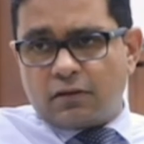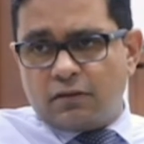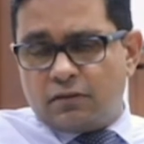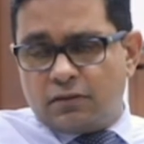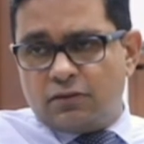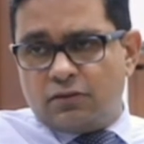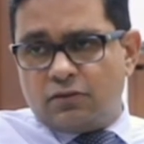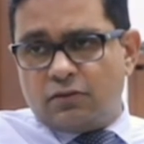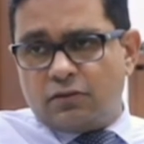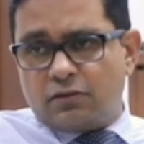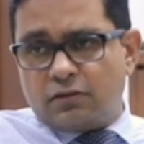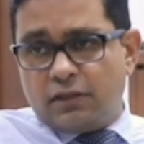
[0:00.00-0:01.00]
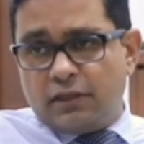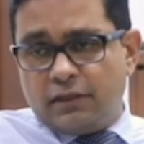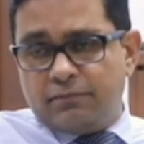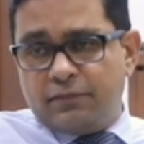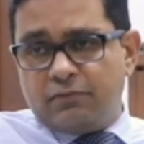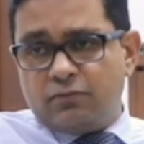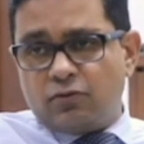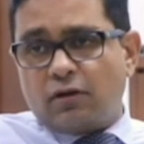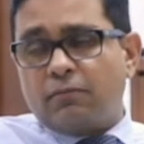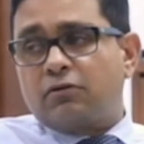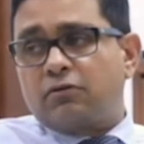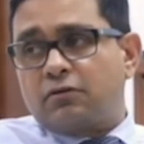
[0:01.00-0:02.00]
help them to
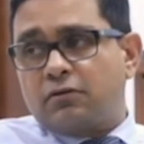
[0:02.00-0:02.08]
come out